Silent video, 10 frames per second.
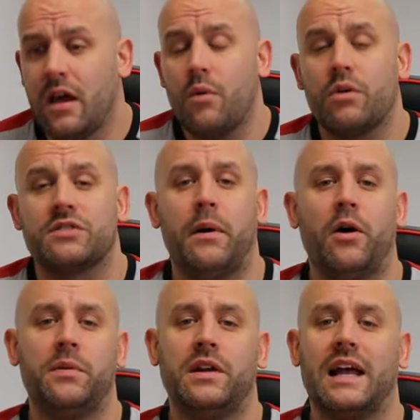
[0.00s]
which
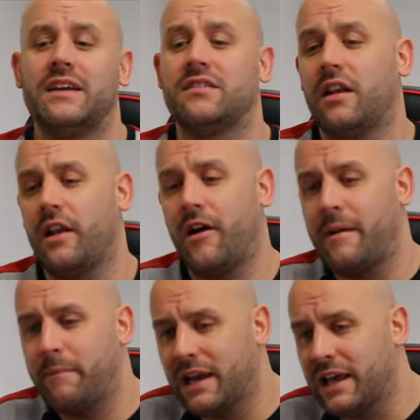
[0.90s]
populates
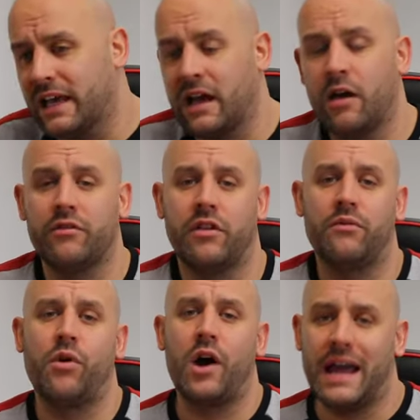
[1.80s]
liability over on the
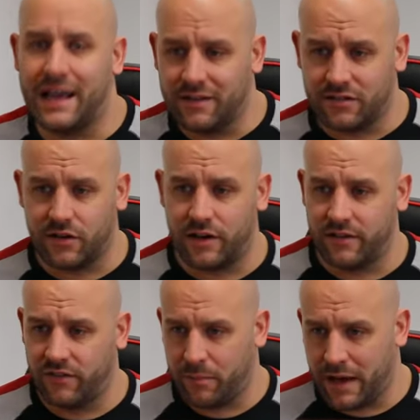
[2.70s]
right hand side
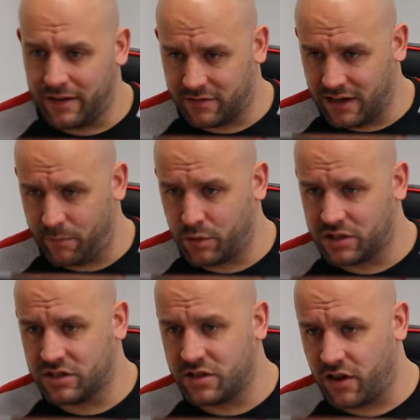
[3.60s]
of the betting slip, which
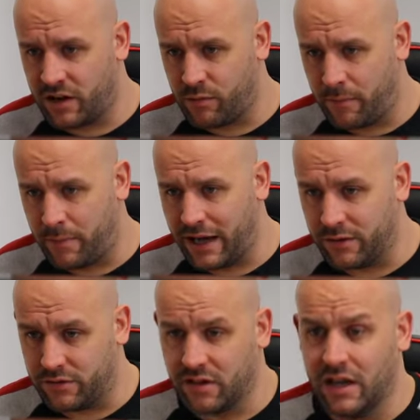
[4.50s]
is
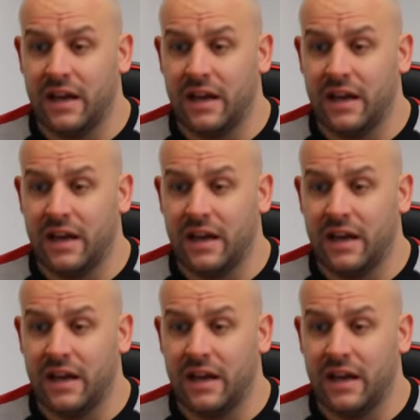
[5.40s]
£31.